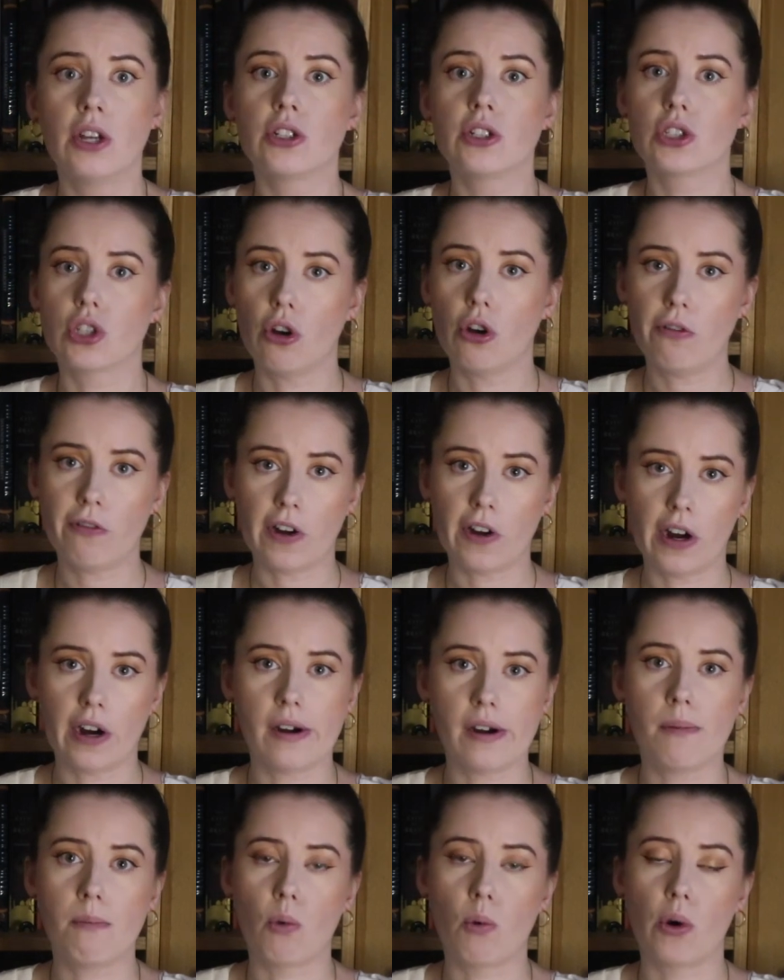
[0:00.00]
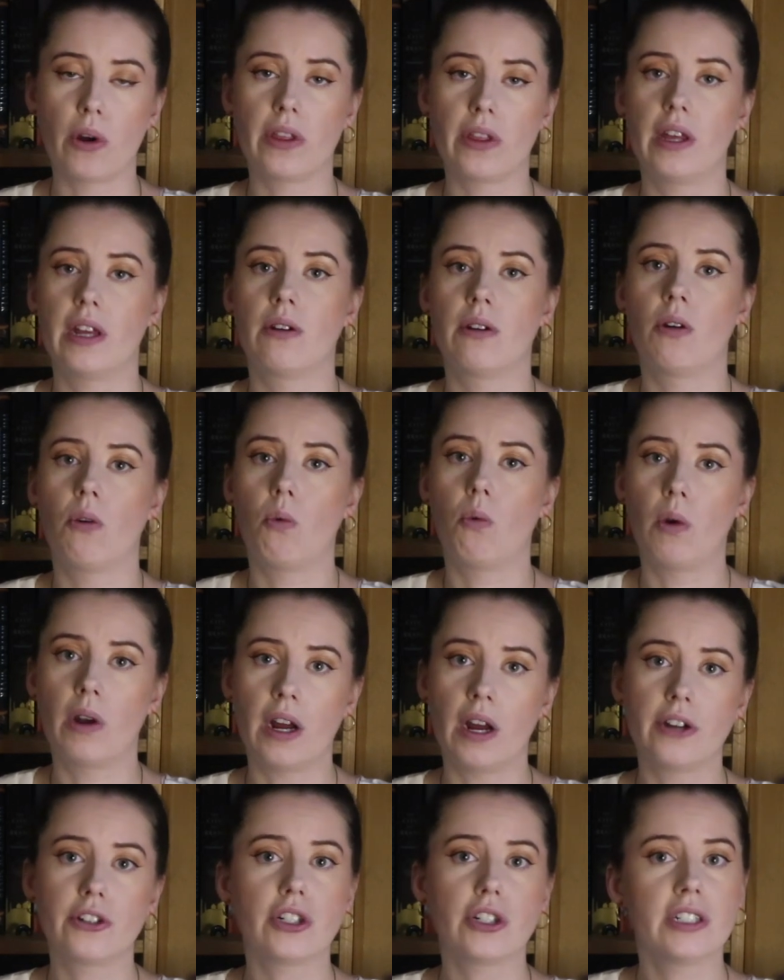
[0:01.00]
So far, more than
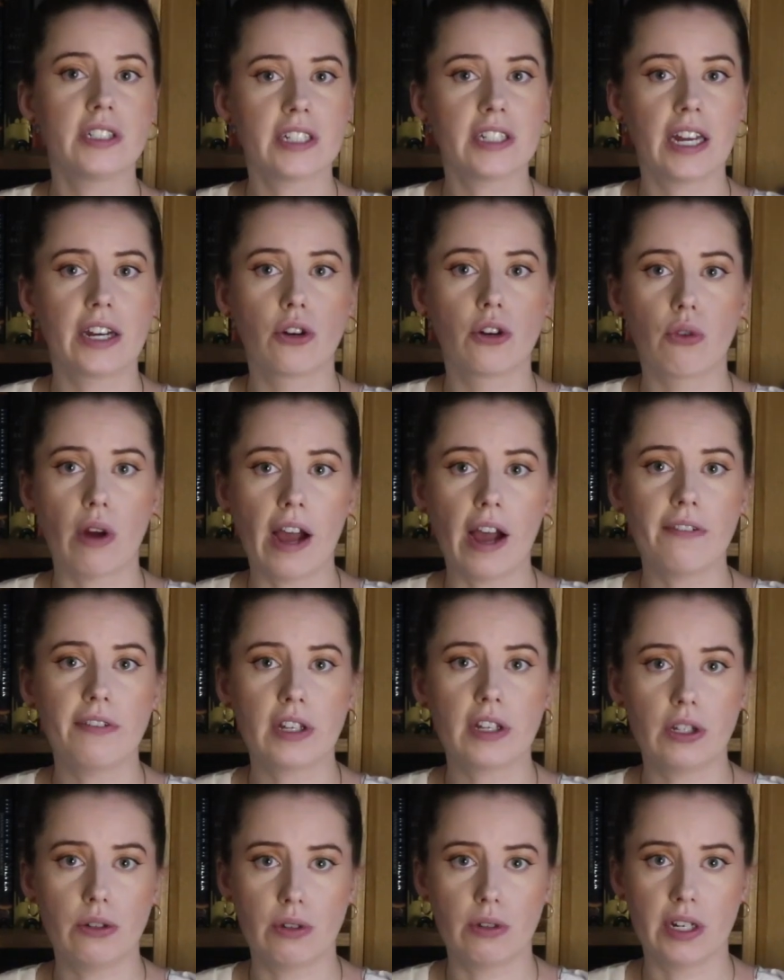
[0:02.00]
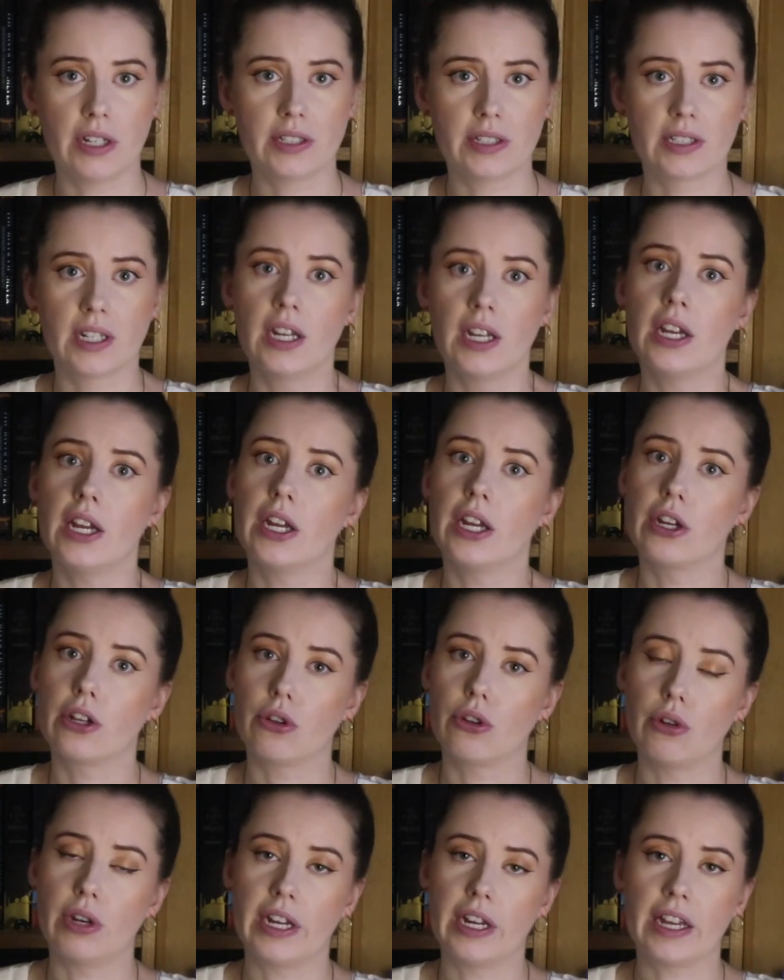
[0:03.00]
110 graphic units,
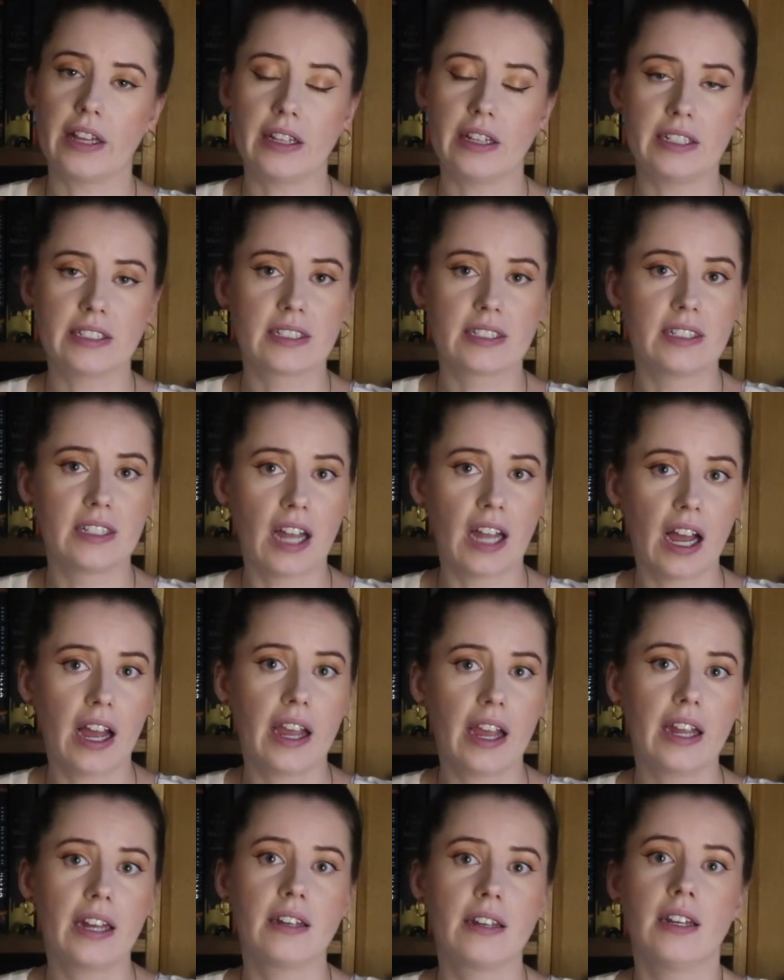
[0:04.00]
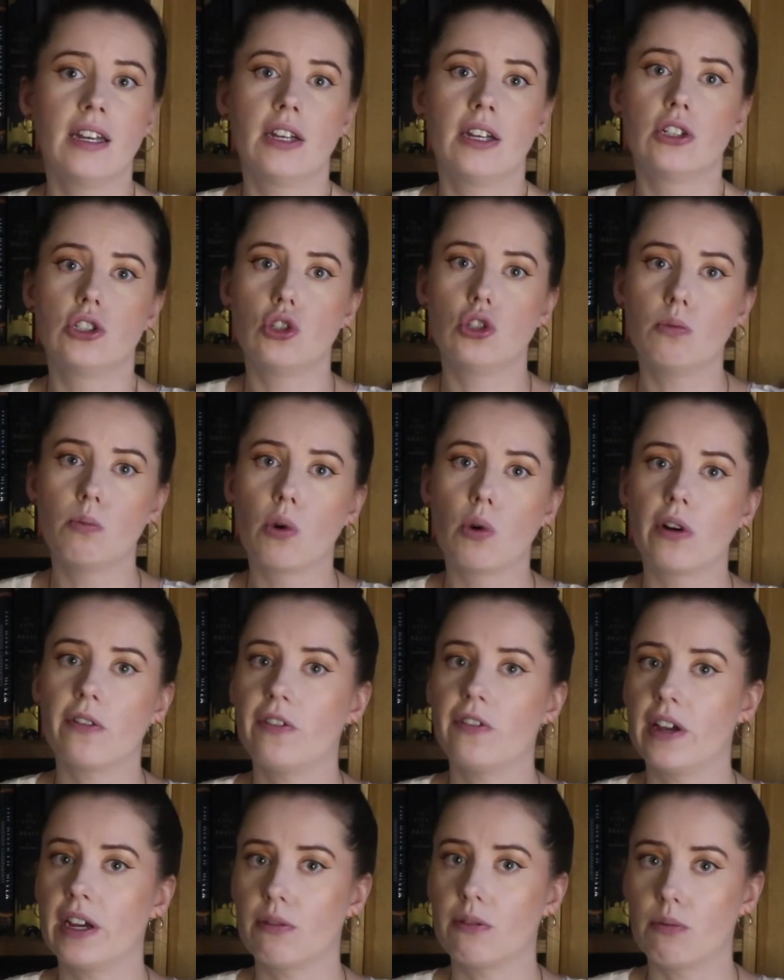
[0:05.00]
including at least 9
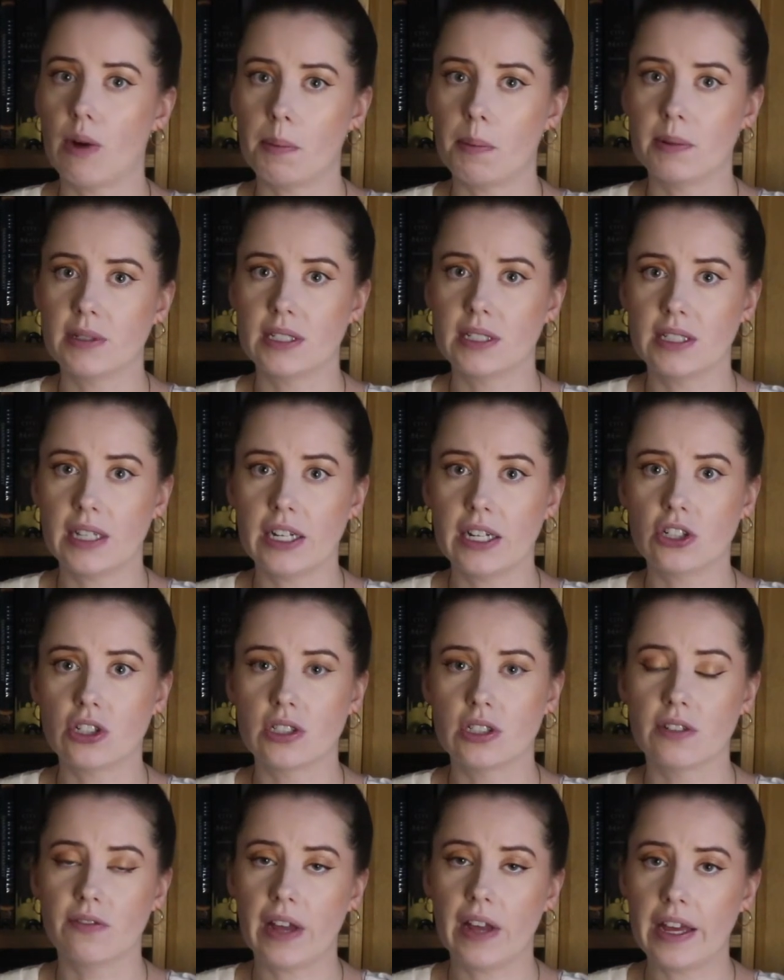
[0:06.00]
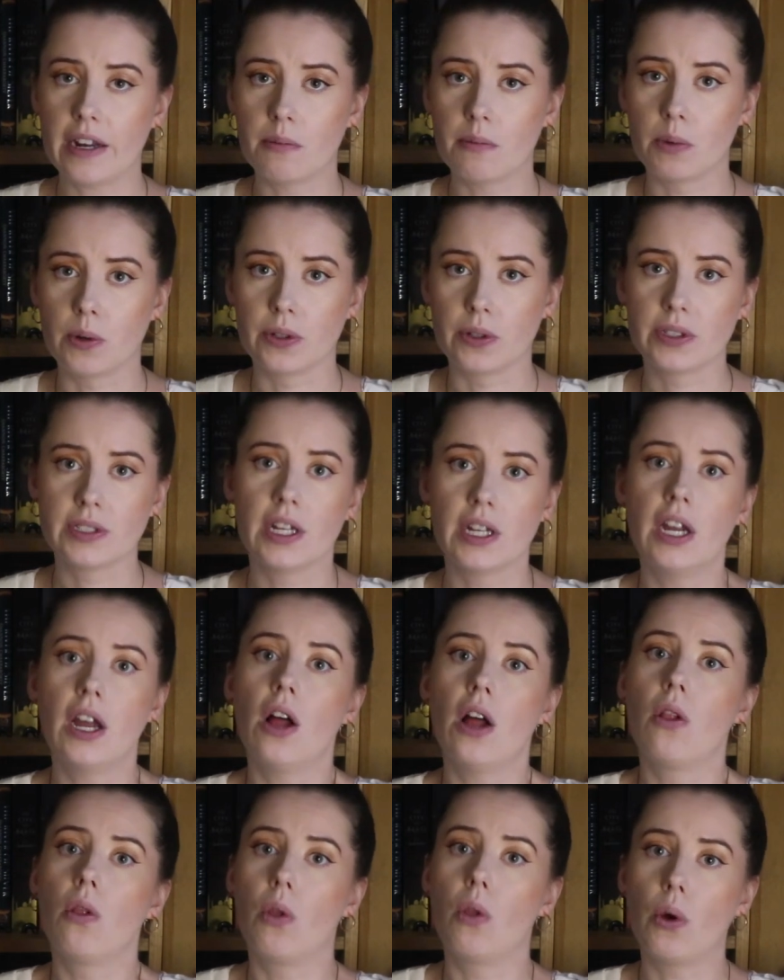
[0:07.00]
zoomorphic representations of animals
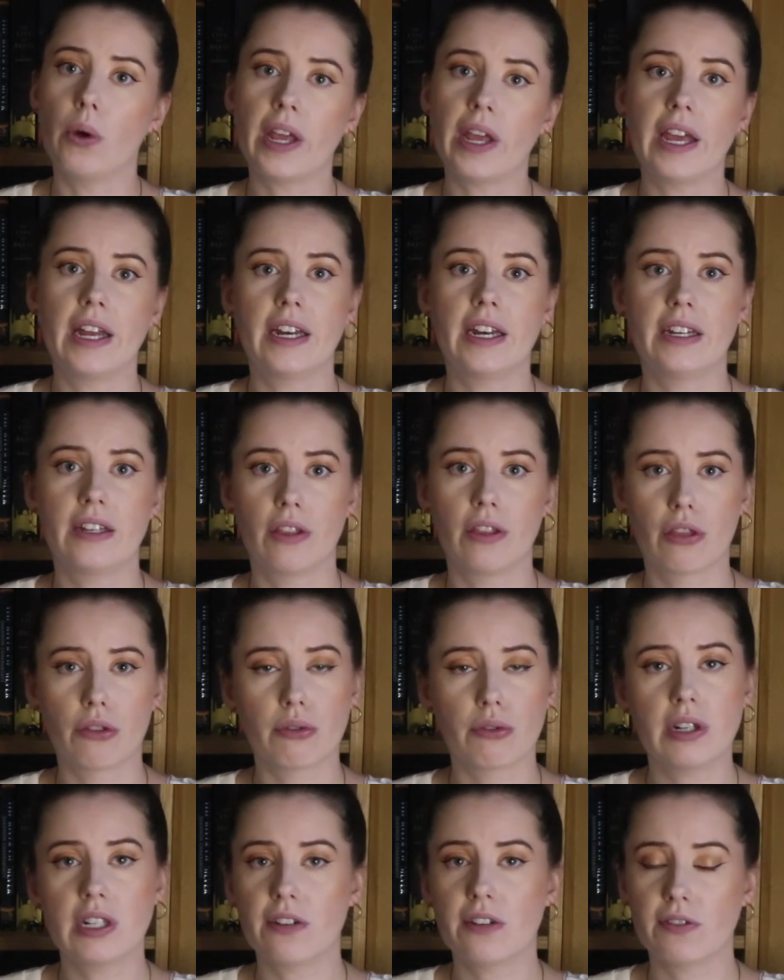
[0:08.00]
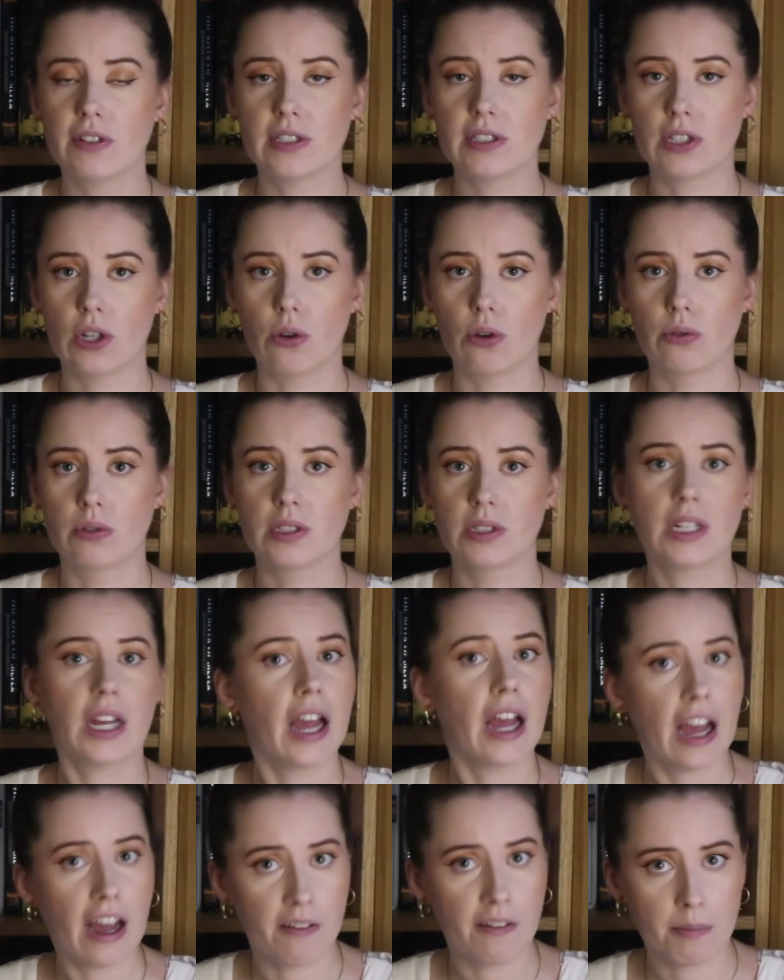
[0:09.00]
located in 3 different zones,
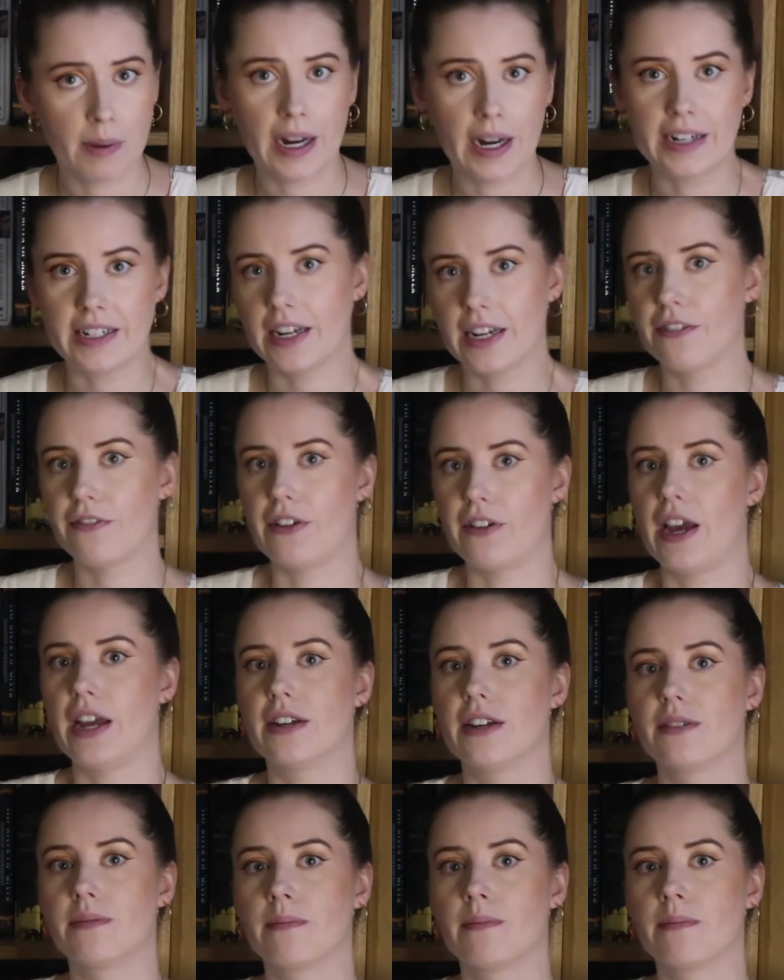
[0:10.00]
have been identified.